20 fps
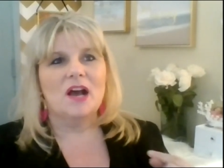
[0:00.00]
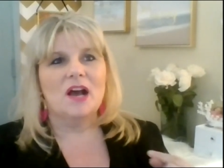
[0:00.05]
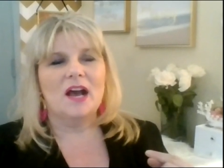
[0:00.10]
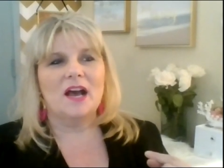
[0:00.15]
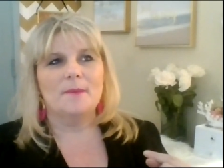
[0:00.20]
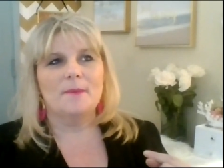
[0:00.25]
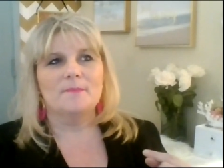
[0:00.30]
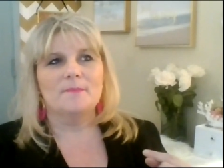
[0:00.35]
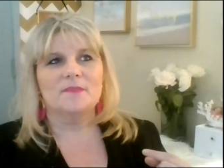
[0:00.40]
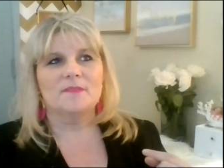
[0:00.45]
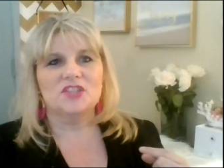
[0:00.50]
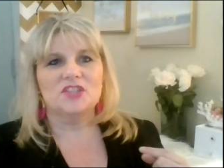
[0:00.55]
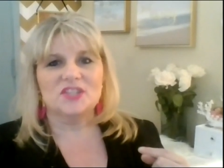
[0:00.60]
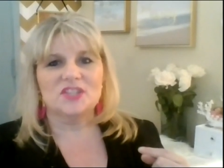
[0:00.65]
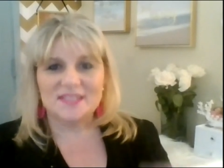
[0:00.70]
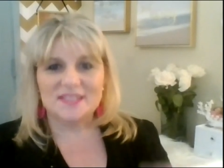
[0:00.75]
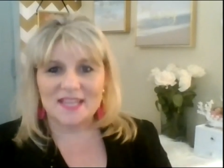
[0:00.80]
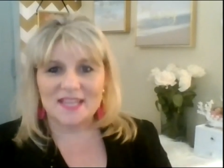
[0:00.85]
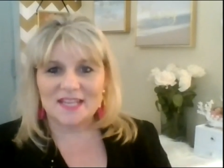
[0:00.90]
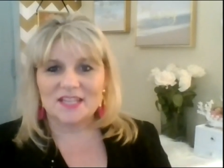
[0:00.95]
um, it
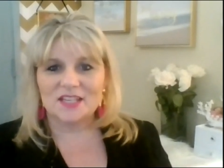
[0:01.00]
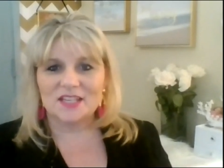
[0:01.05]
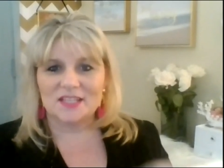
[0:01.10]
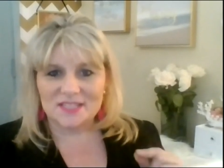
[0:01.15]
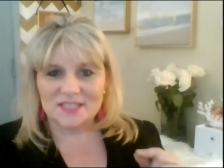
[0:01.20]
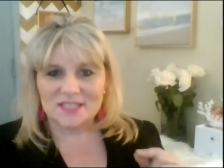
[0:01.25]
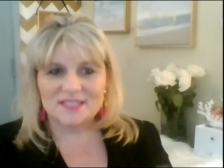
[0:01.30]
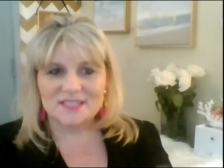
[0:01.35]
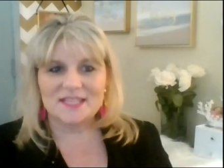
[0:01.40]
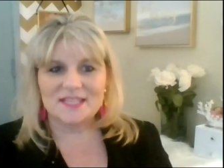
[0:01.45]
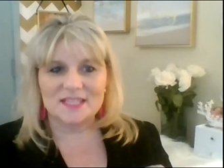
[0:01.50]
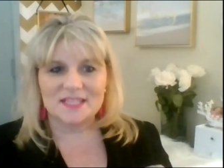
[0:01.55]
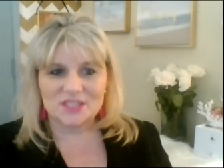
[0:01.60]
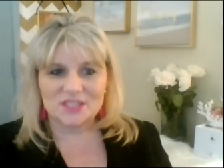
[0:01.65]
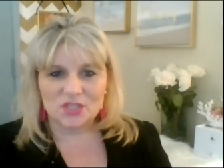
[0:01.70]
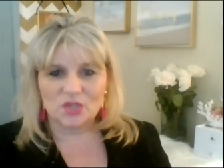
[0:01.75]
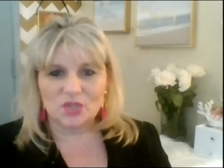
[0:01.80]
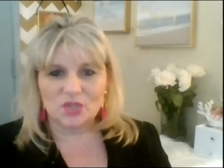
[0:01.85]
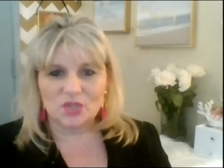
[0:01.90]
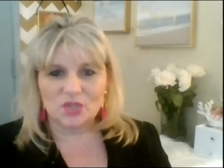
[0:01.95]
just take it just takes
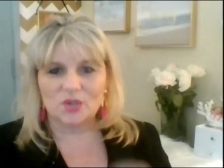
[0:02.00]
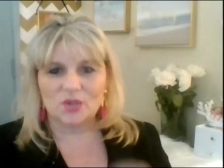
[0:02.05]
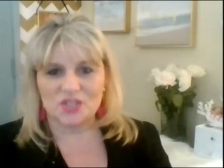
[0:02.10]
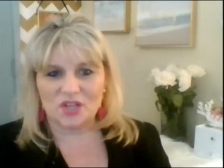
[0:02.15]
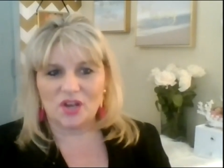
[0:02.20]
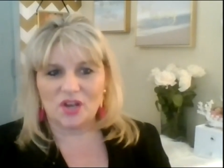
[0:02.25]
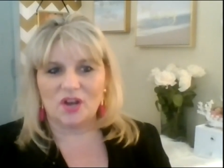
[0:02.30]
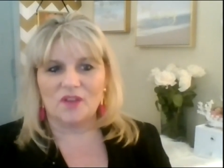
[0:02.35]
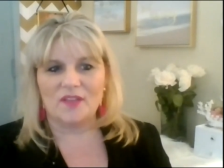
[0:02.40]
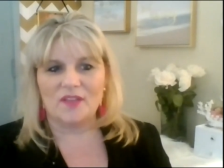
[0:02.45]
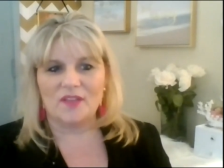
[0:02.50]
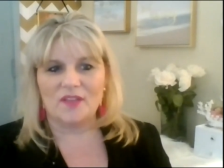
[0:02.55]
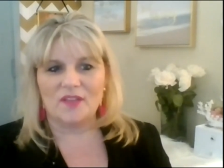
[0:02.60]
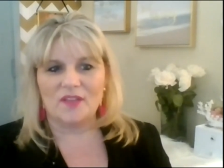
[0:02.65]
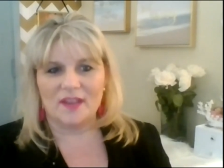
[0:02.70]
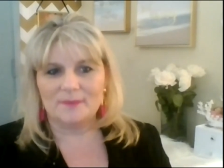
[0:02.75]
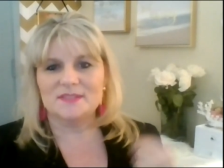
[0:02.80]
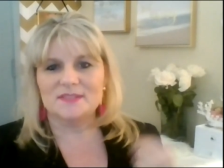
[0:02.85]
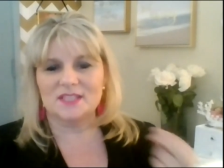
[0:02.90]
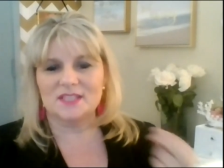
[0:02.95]
the courage to call that
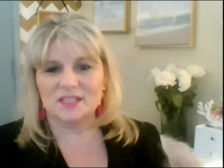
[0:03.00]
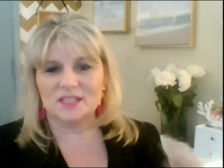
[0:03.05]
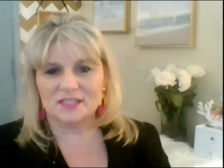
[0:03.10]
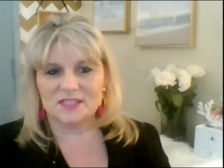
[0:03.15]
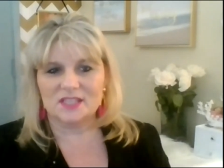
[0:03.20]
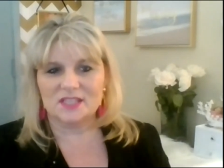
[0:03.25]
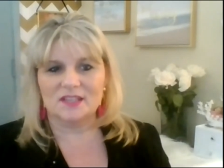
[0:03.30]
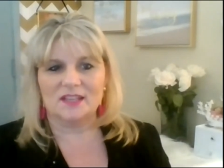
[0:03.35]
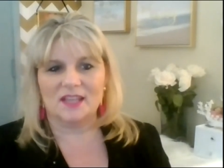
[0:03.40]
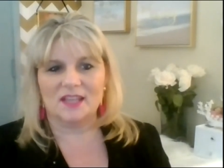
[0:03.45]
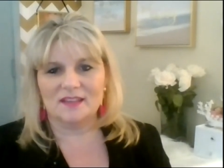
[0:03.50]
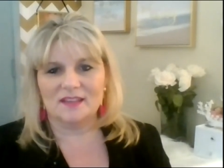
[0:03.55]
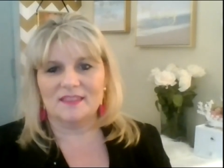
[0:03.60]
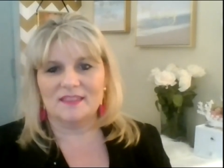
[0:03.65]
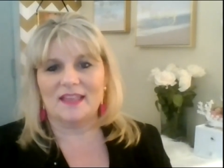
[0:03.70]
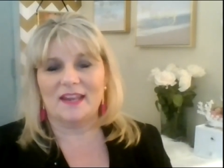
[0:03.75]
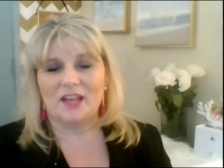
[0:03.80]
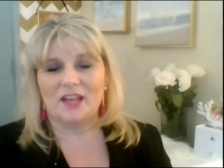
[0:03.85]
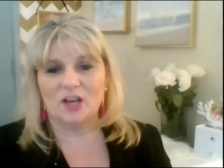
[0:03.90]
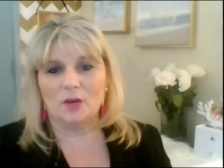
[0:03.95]
name to, to get
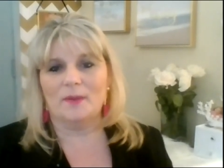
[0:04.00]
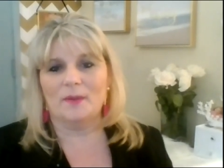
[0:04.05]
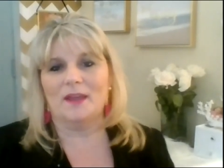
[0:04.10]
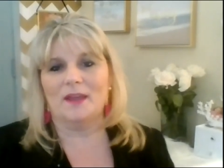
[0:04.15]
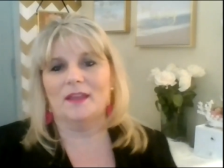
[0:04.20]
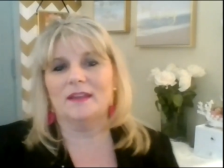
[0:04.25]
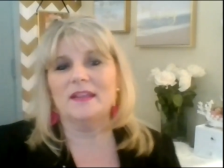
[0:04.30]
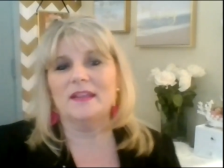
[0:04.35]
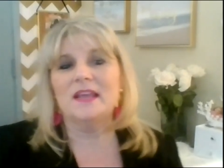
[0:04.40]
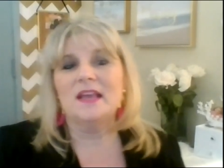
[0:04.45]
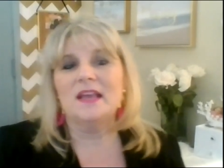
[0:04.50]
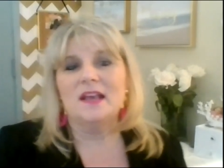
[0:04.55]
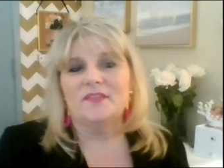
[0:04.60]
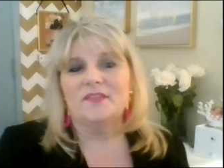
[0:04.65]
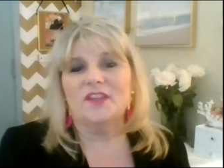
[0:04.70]
that help and